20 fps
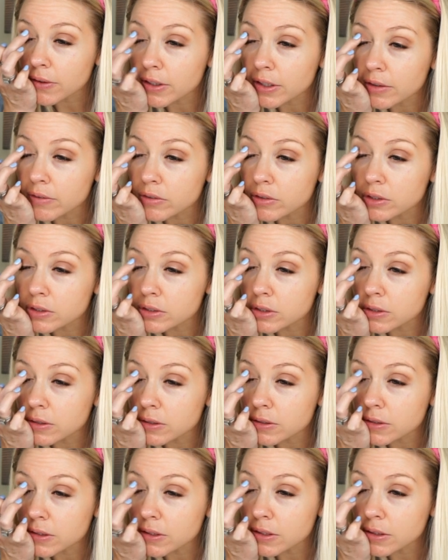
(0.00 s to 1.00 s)
it even
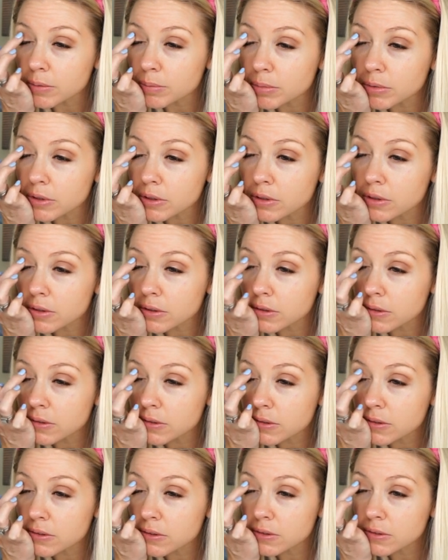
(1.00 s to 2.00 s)
shows up.
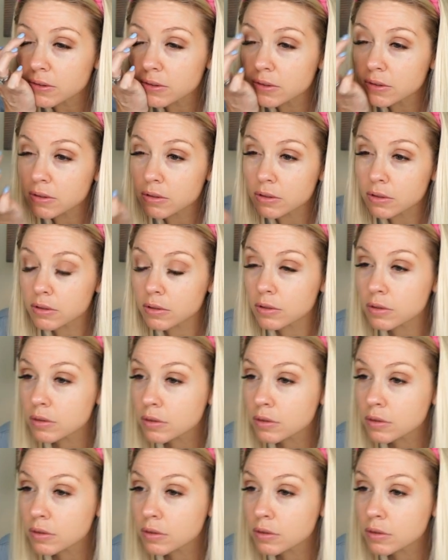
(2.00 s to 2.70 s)
A mm,